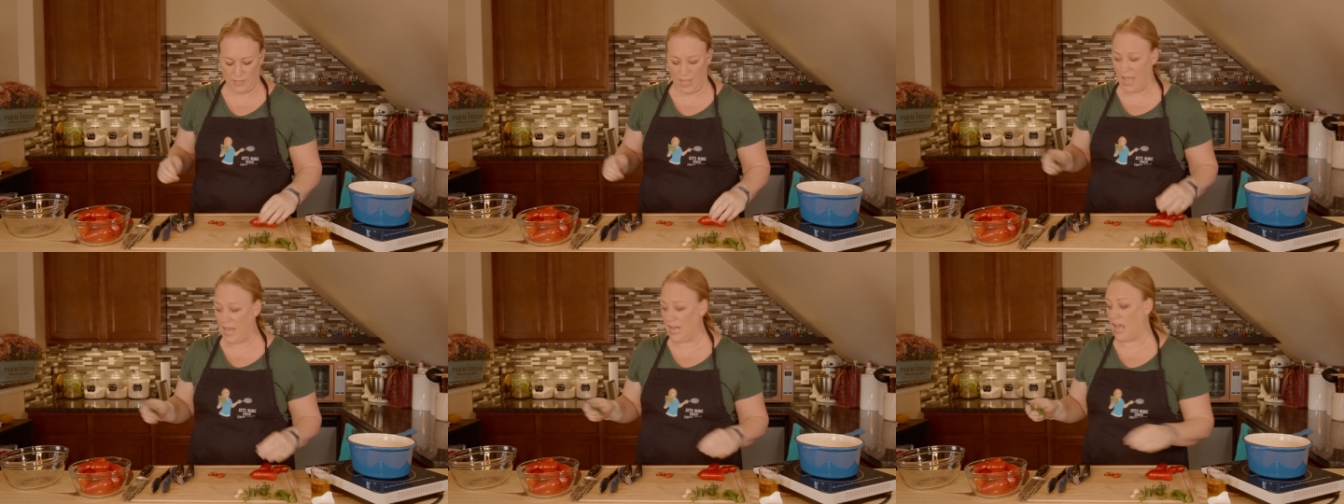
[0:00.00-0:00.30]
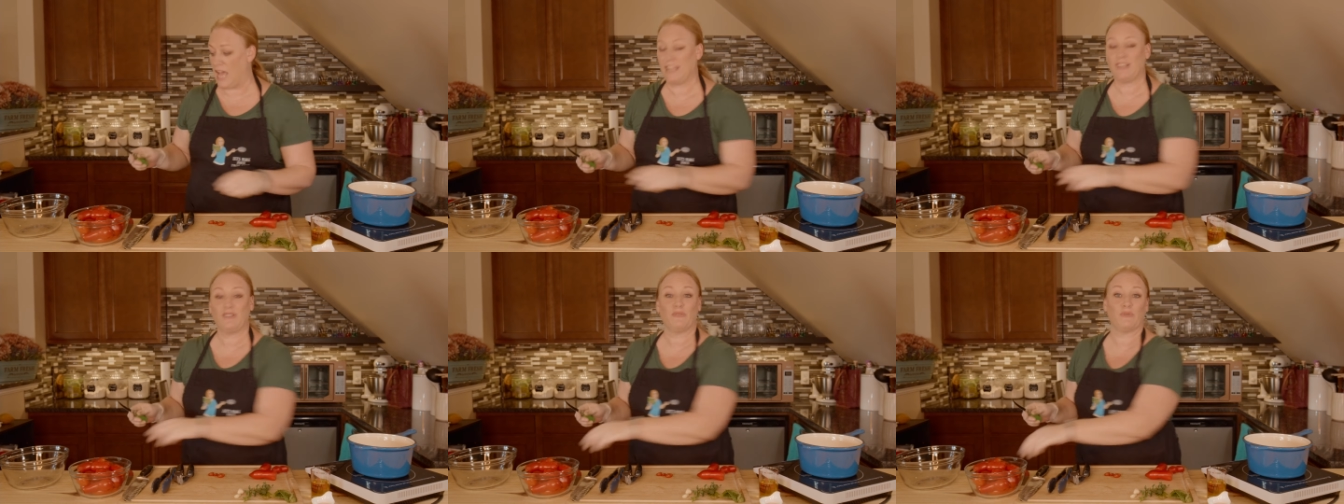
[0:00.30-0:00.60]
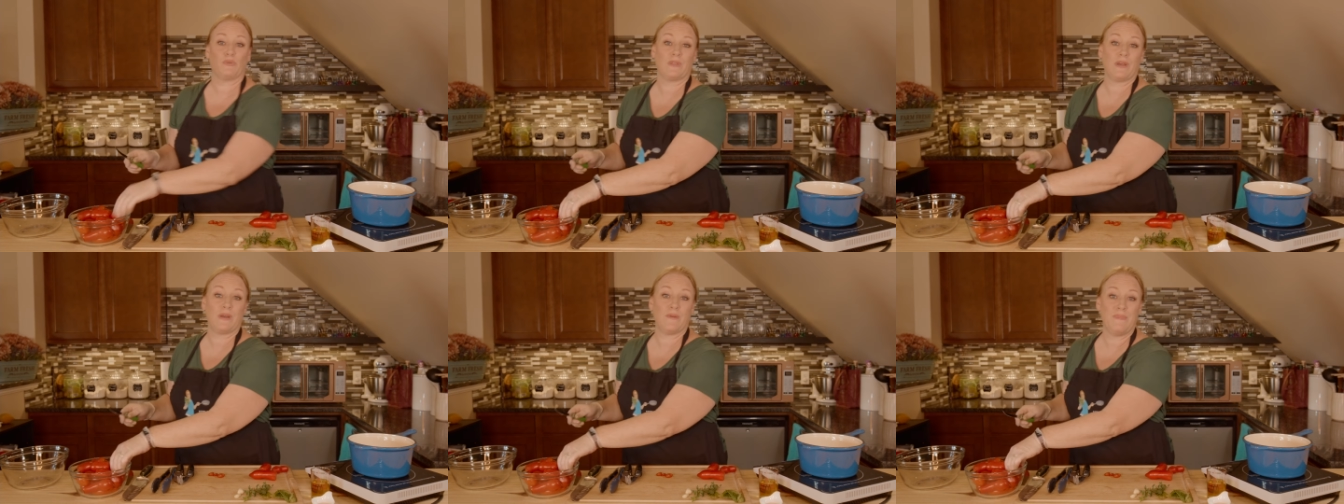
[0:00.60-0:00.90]
and I
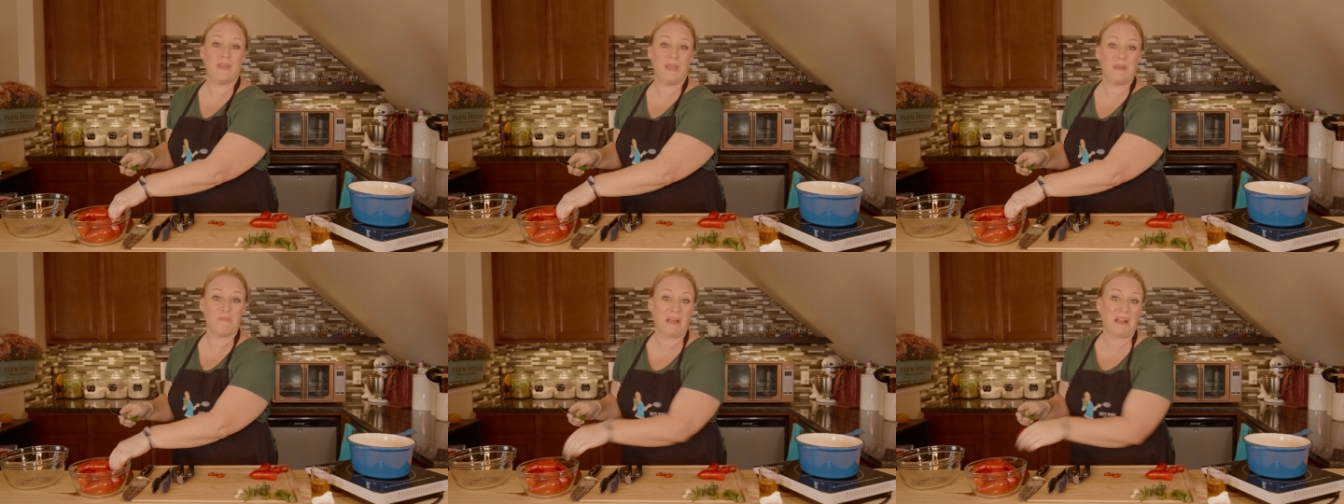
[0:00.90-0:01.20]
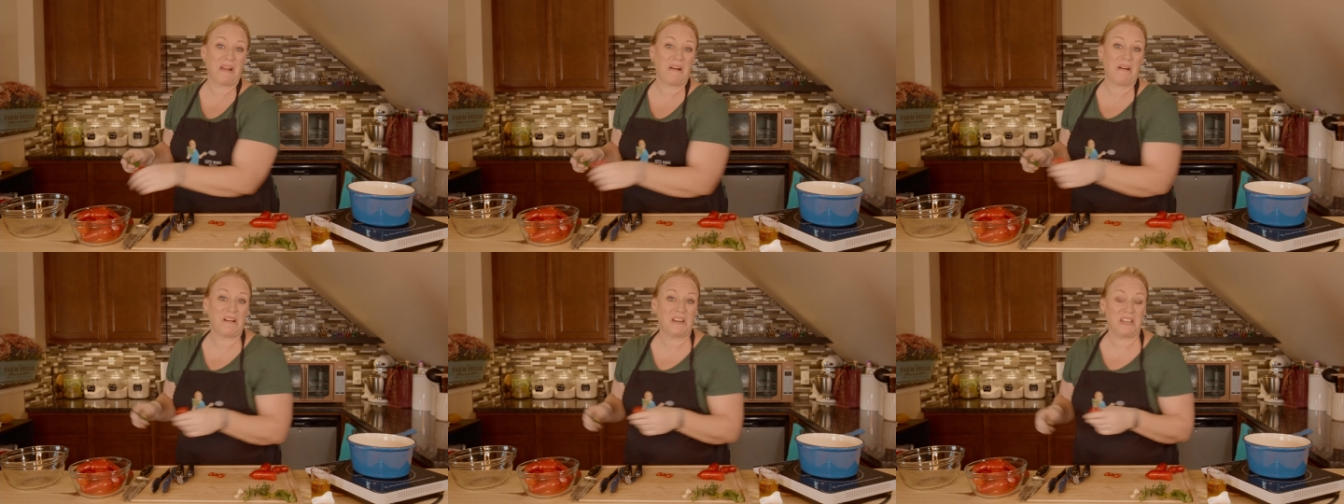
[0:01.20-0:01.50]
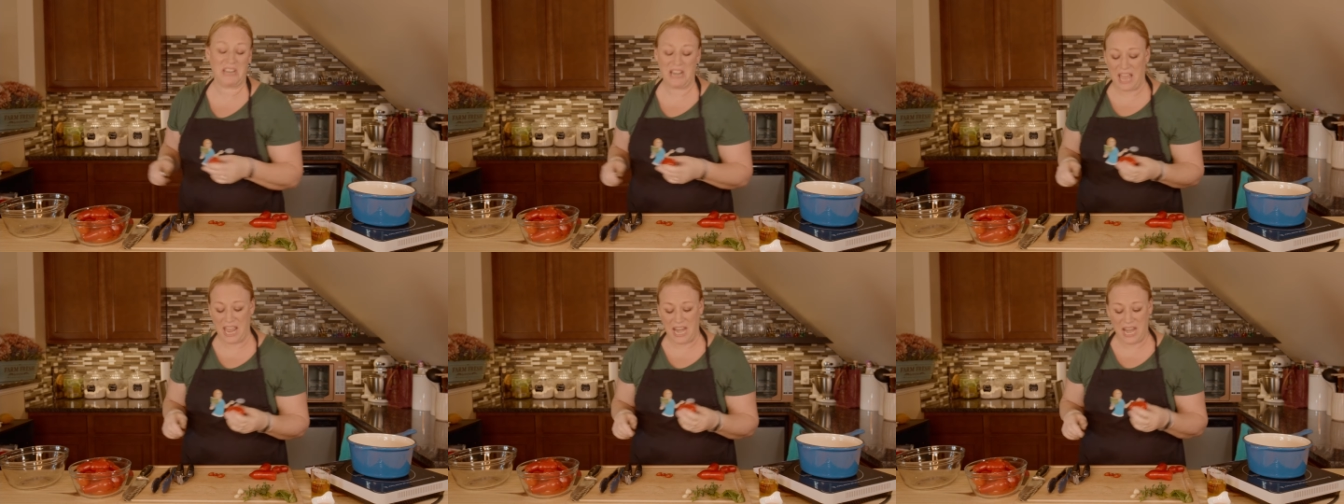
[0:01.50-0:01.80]
grew them in my
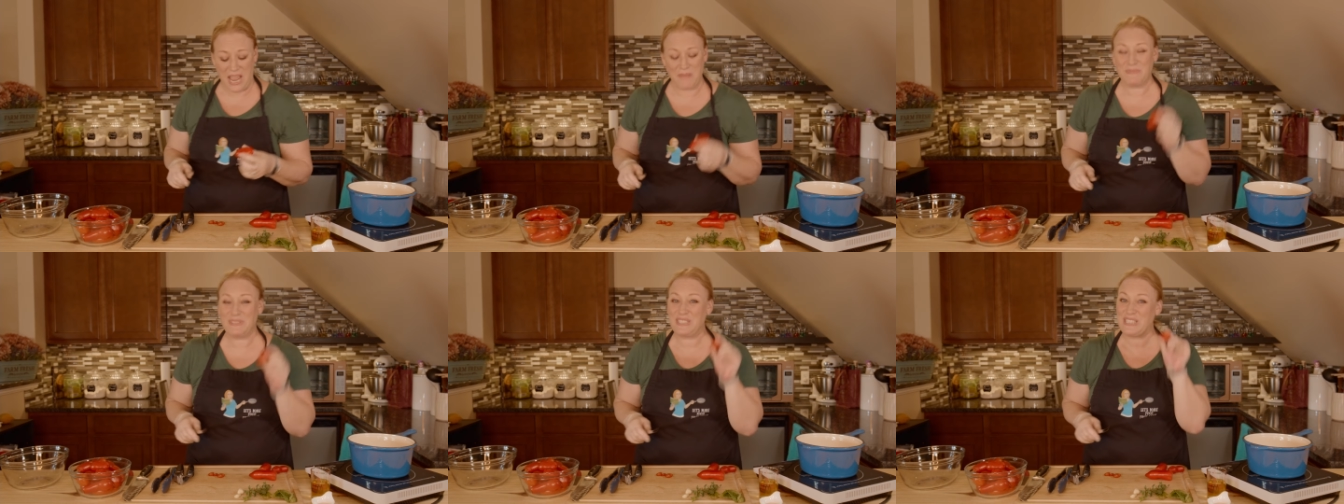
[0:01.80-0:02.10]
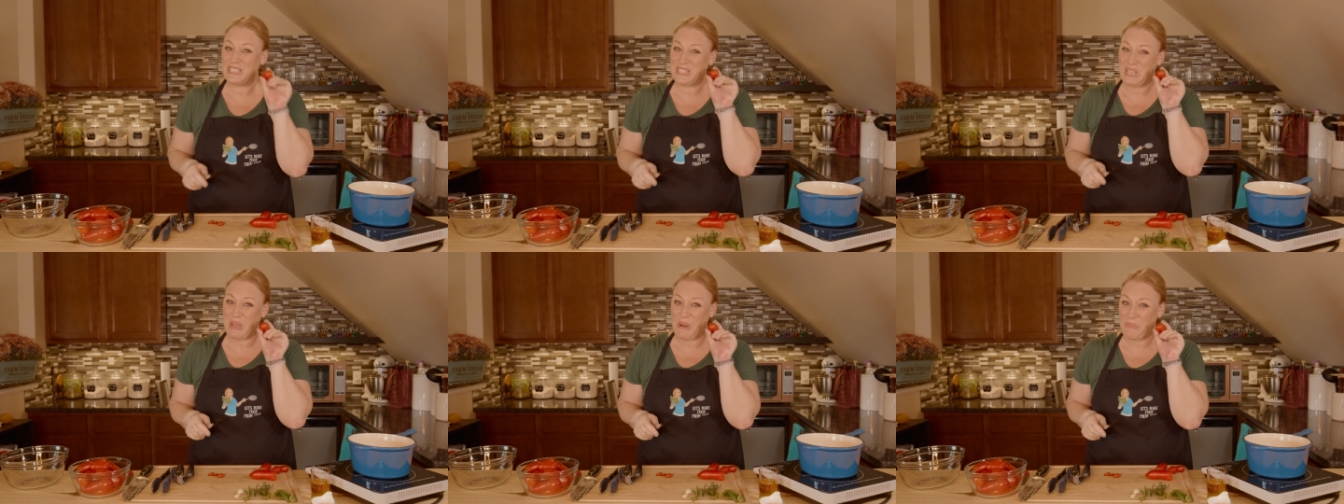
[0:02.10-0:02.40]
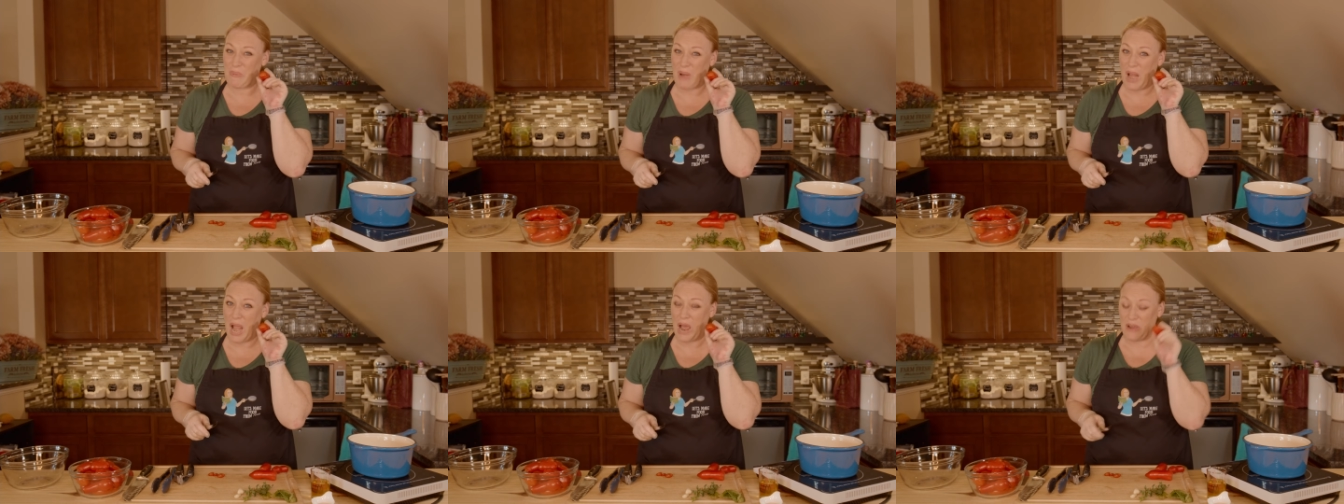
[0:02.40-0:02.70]
garden, and I'm so
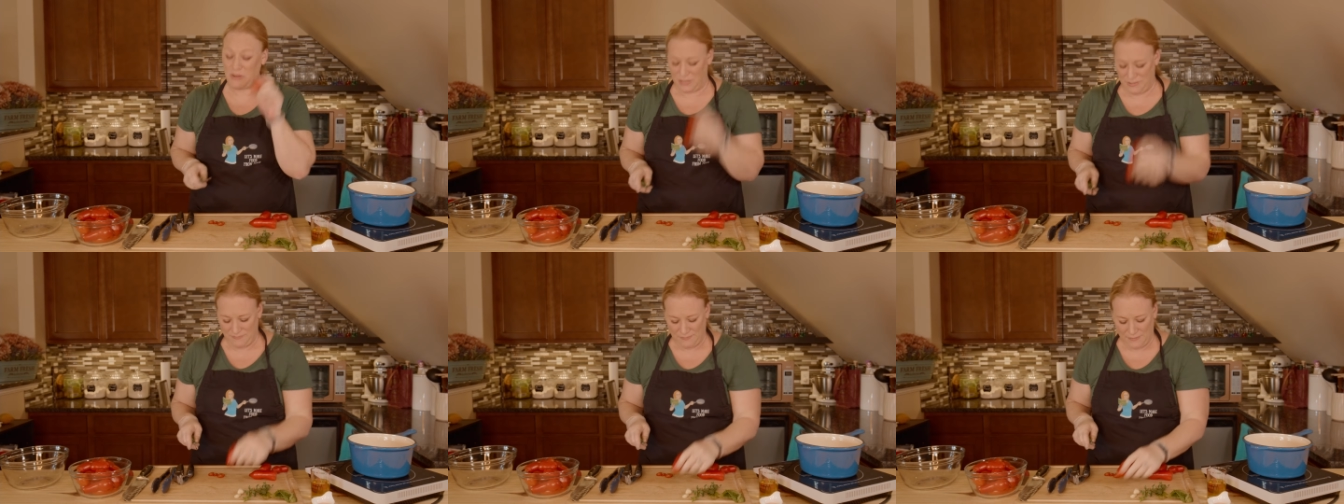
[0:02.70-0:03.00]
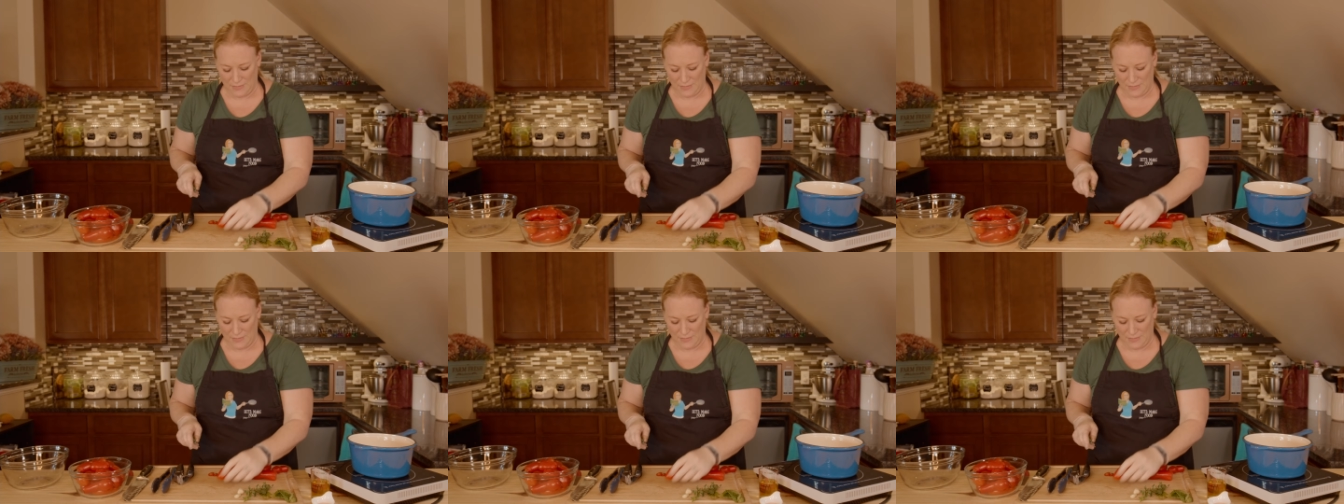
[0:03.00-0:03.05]
proud.